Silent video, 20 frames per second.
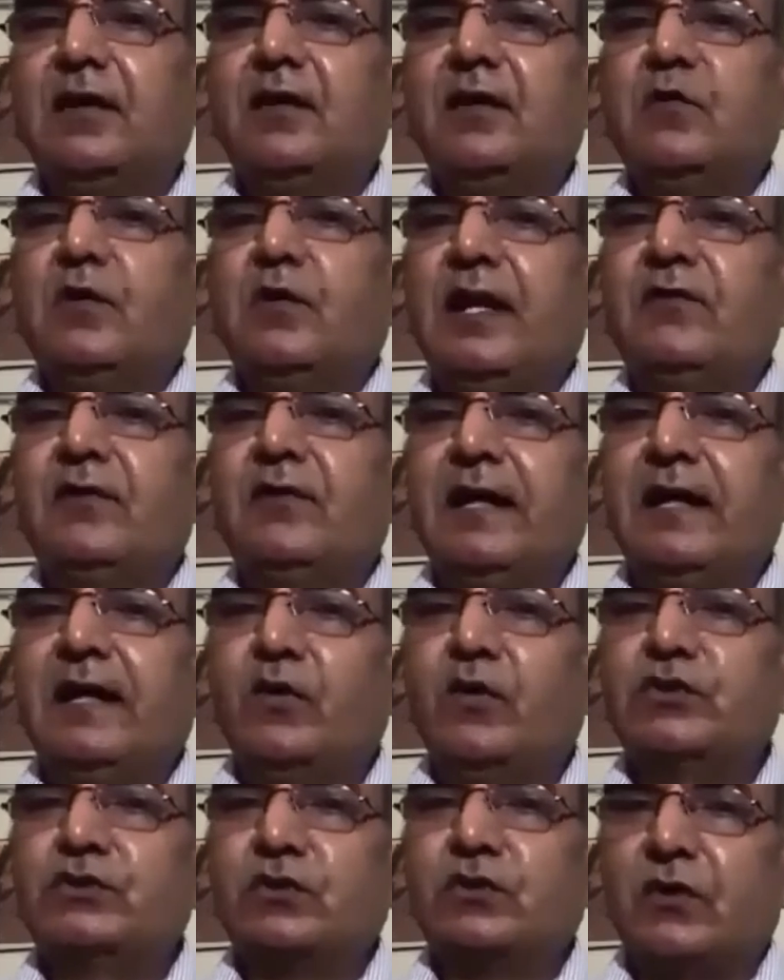whenever he
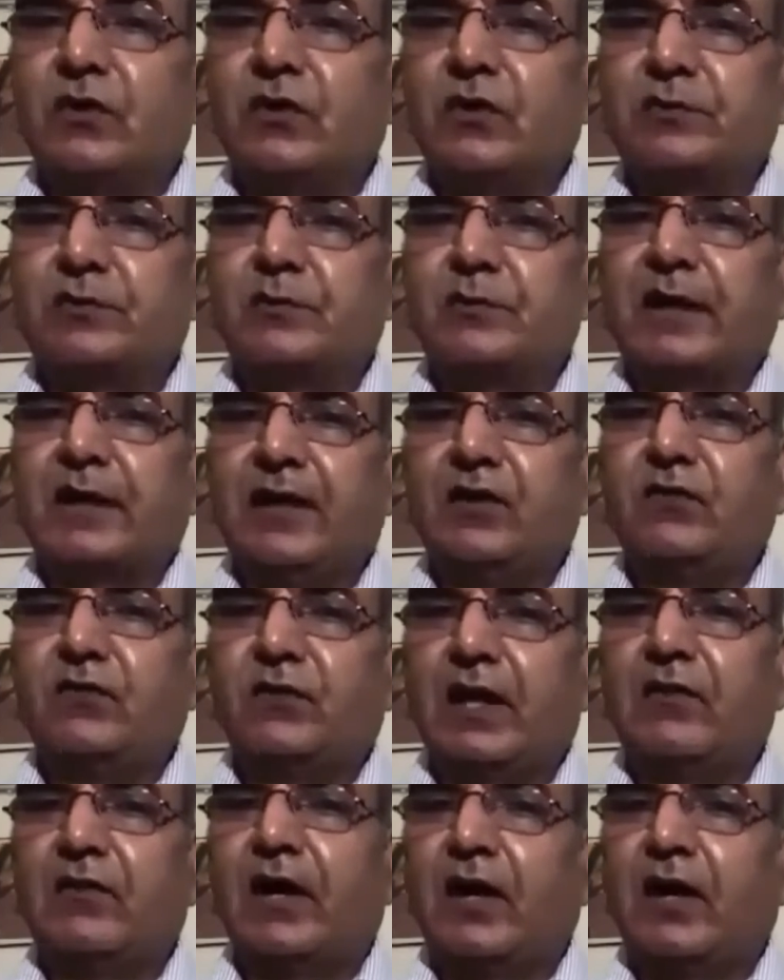goes to office from 9 to
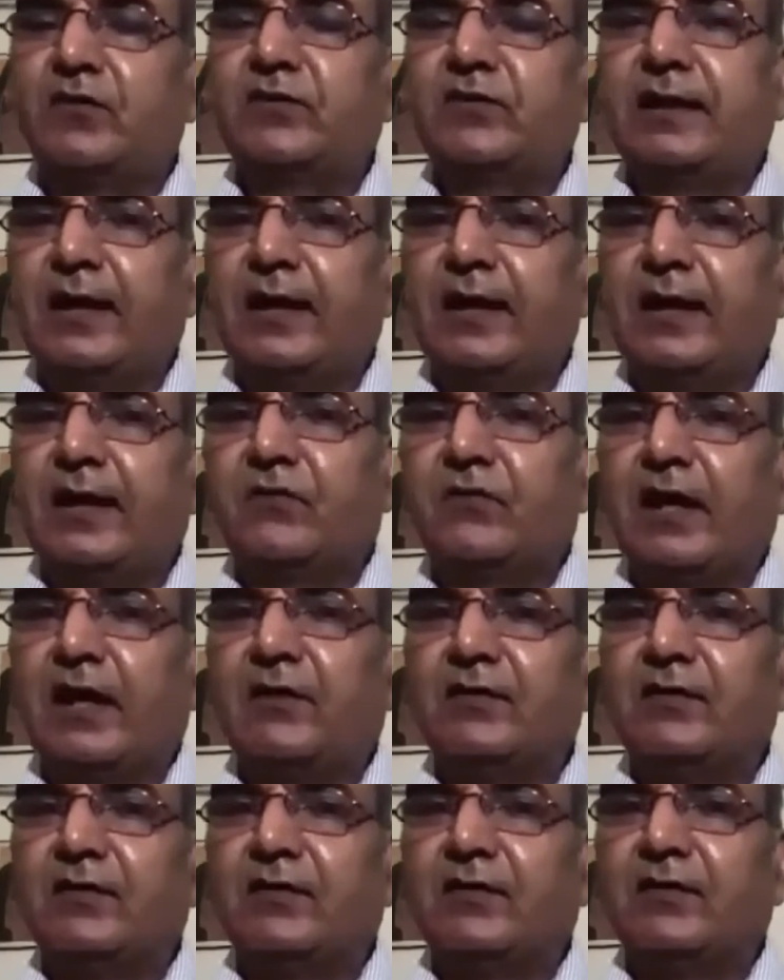5, outside 9 to
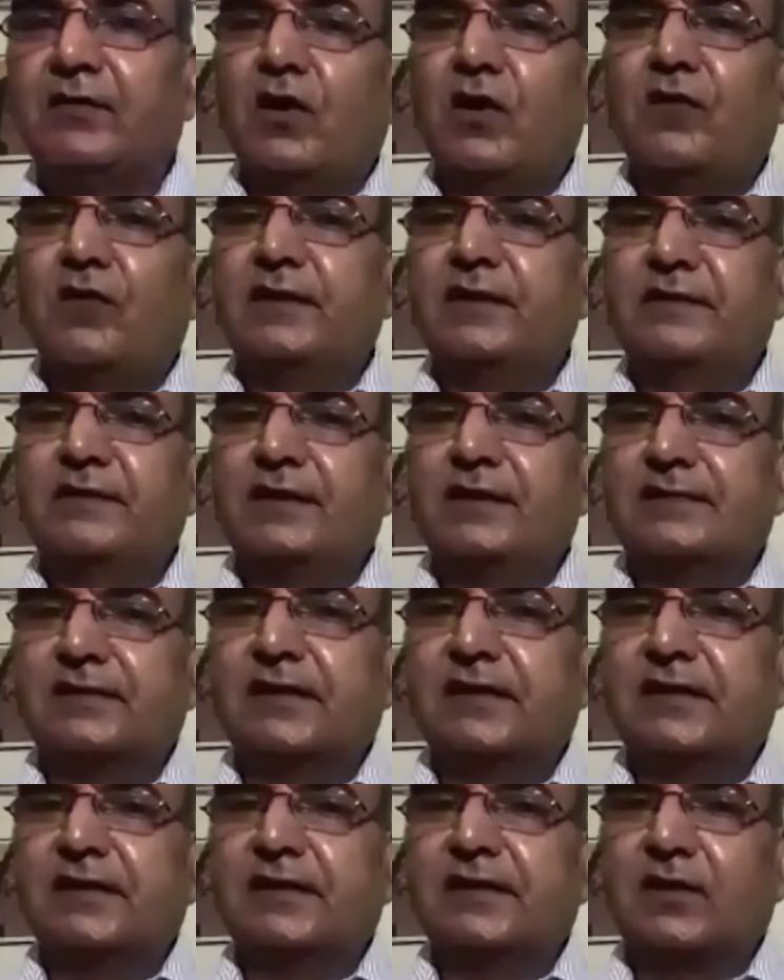5, he always
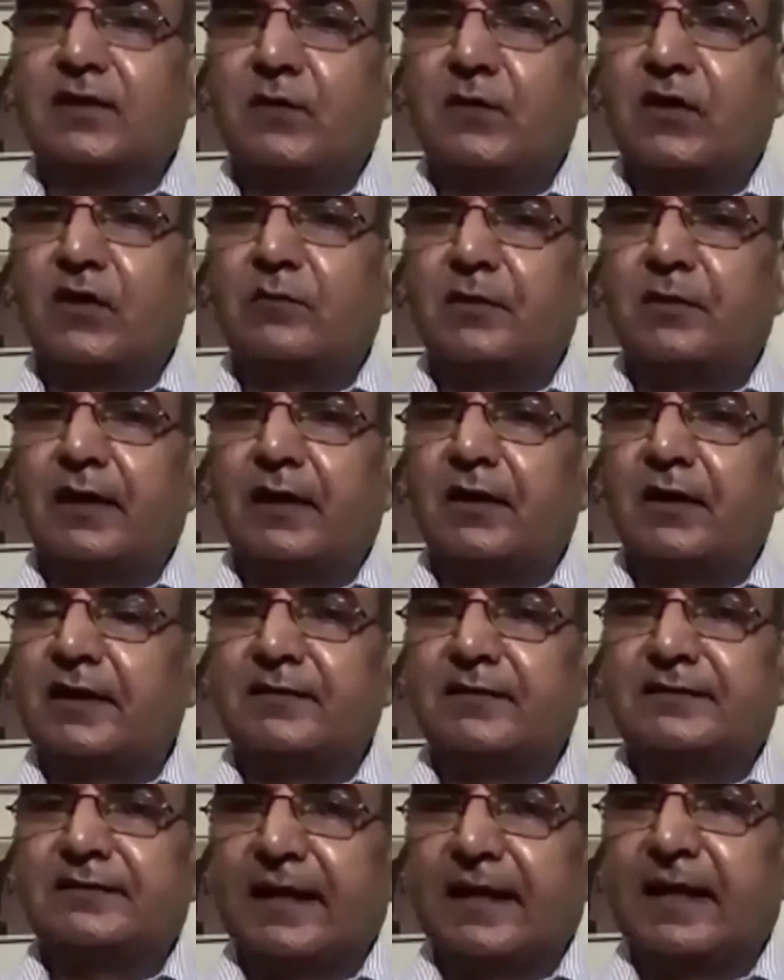concerned about
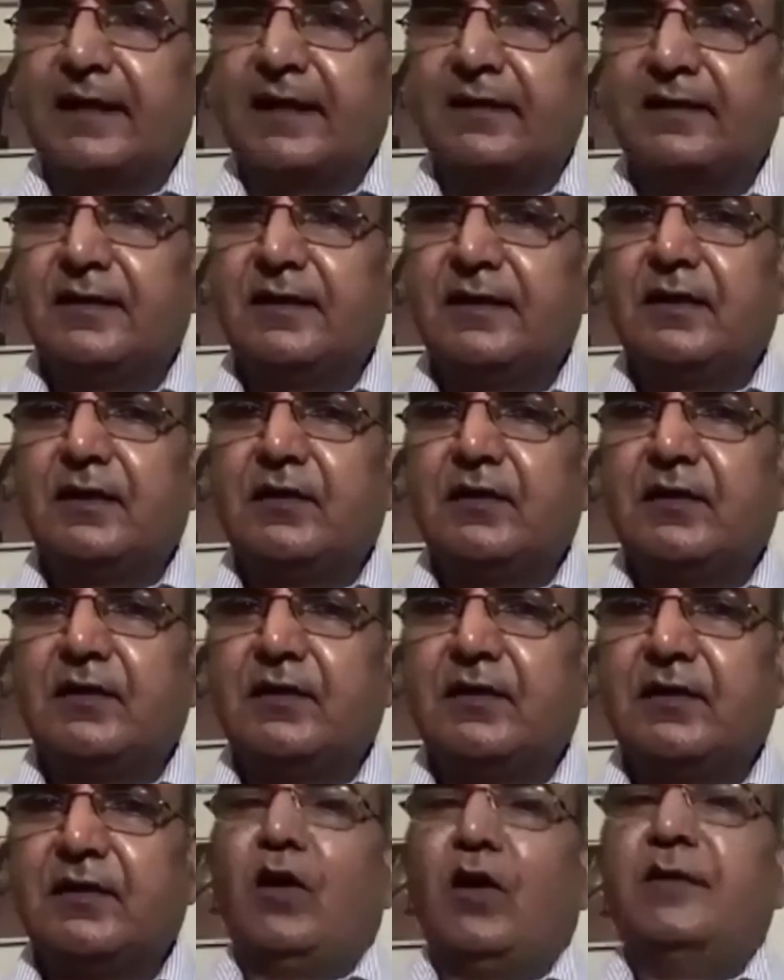his dad,
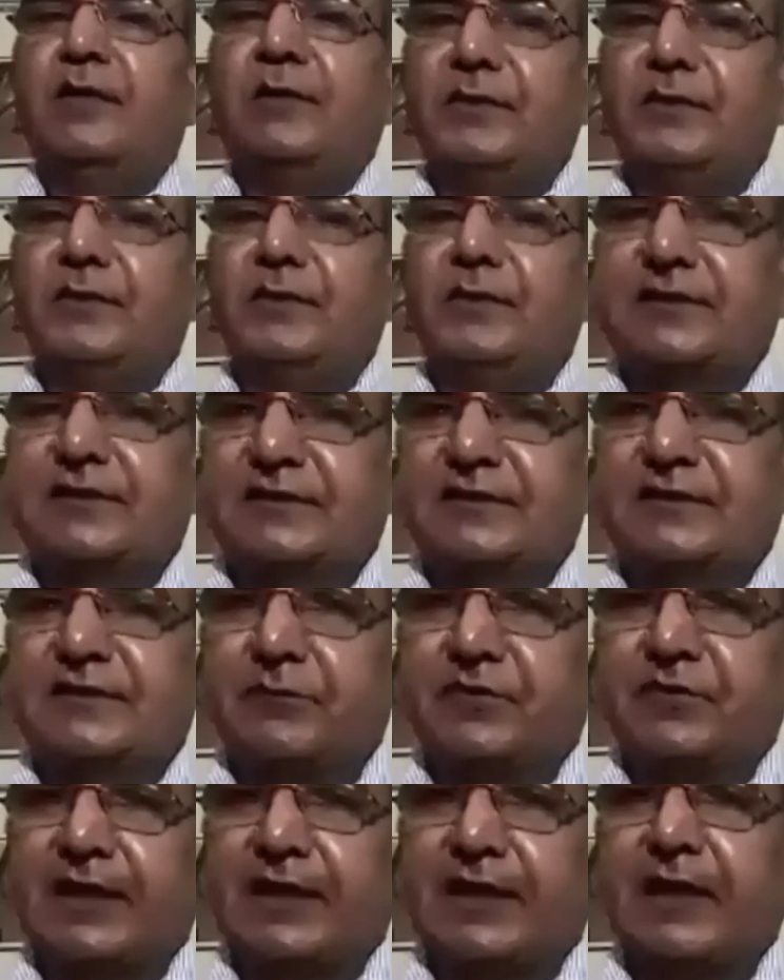whether how many
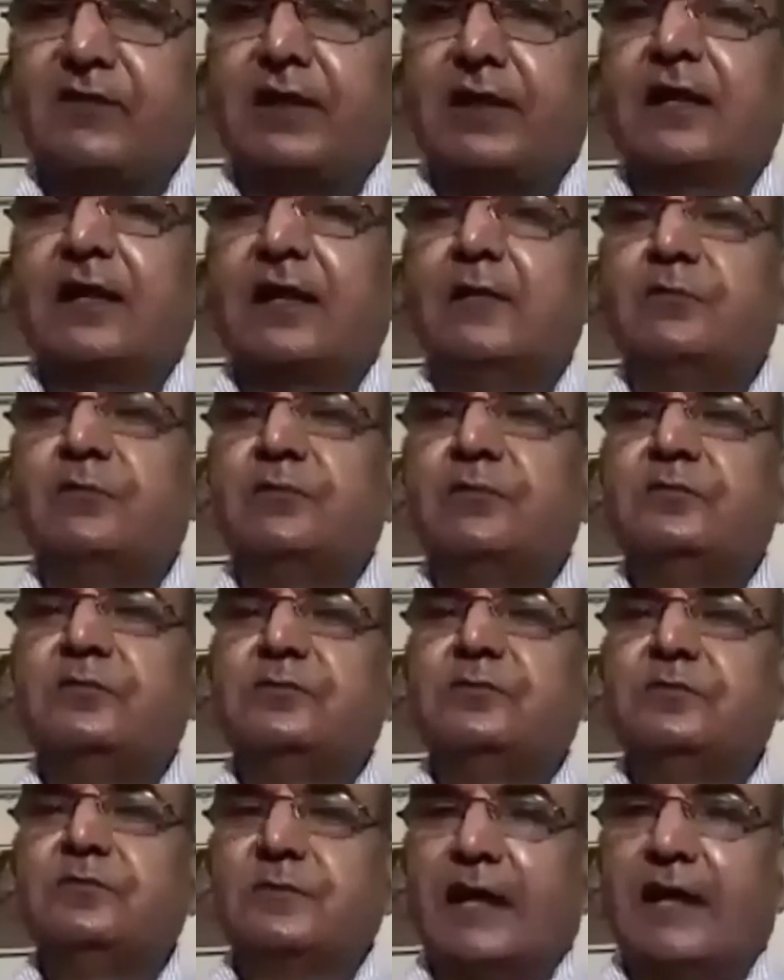patients I'm seeing, whether I'm
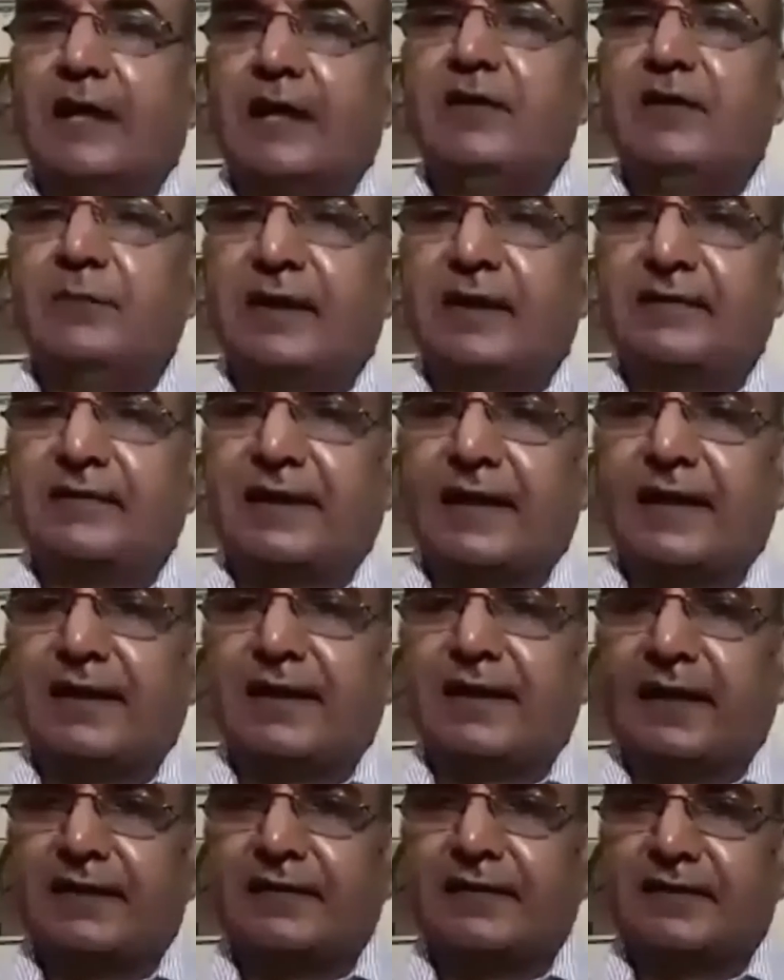having my
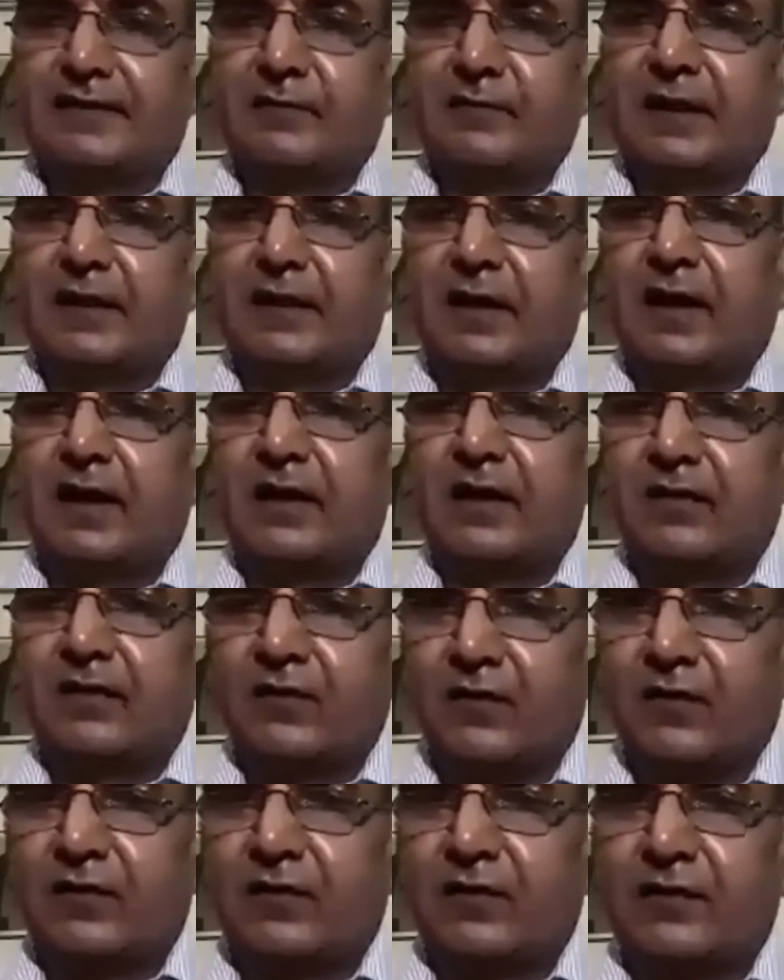sanitizers in my car
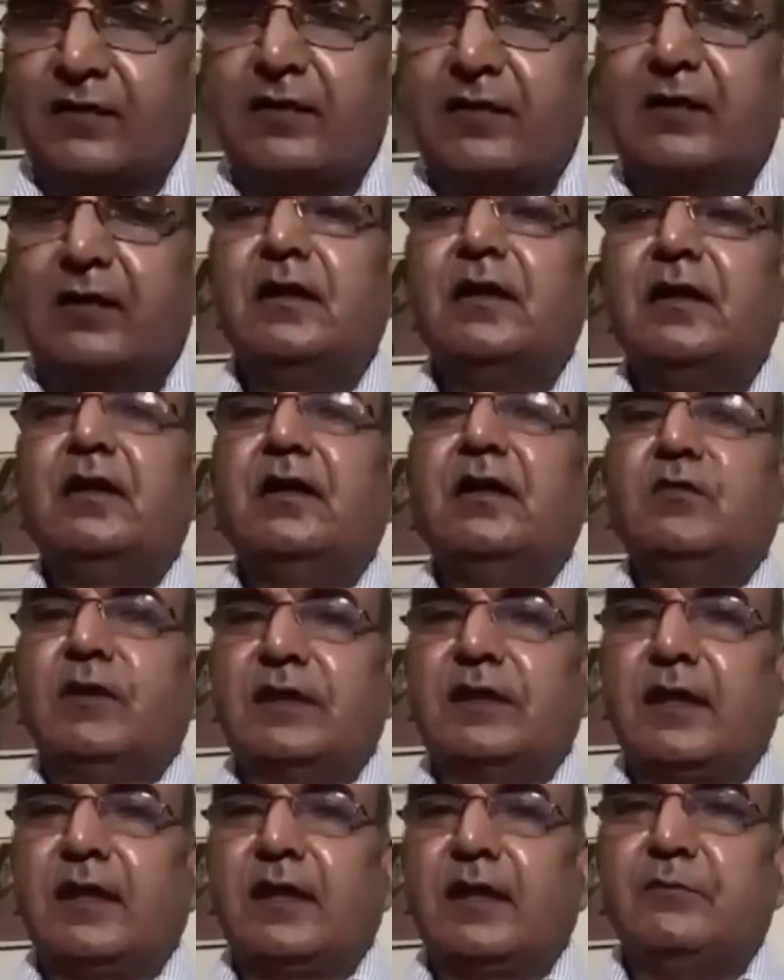or not,
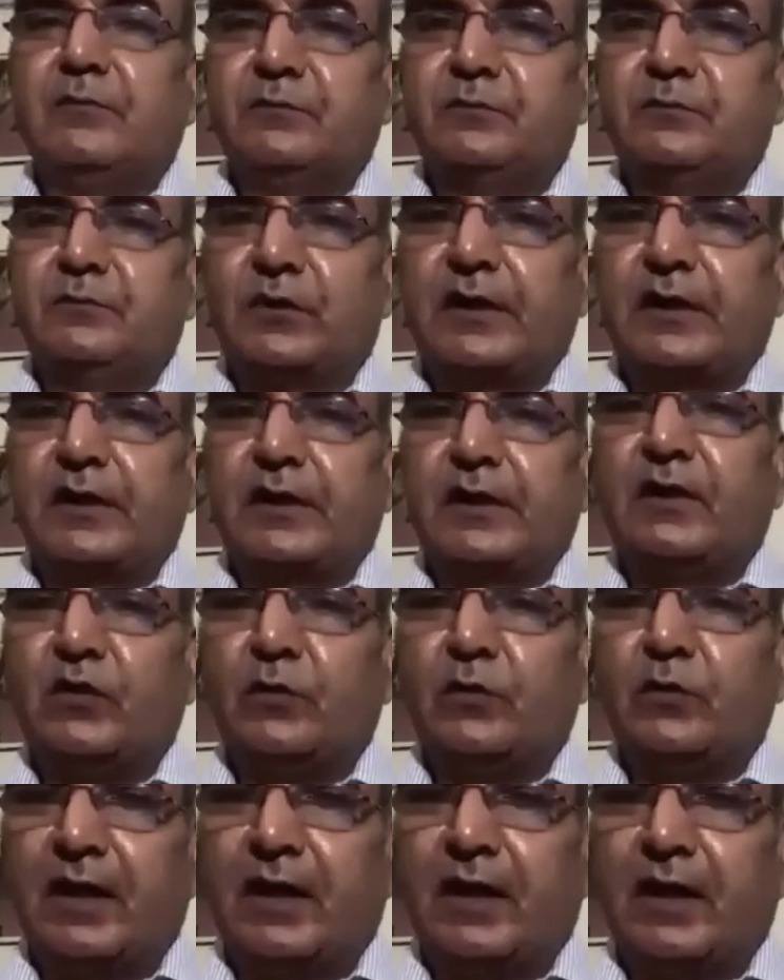whether I'm putting a
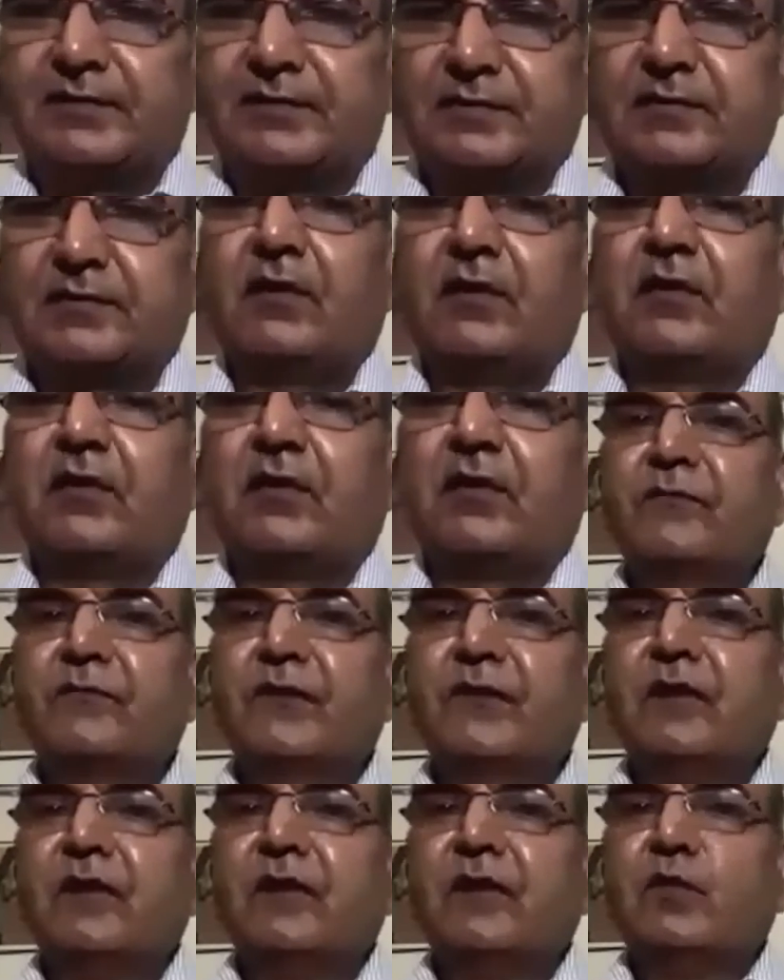new mask or
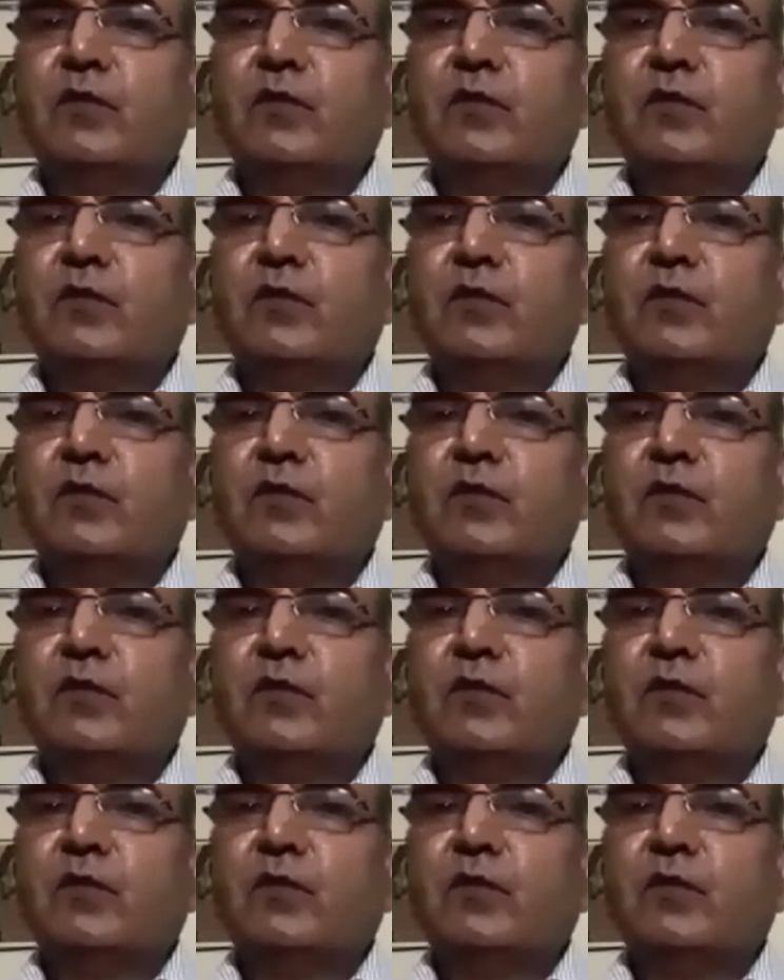not,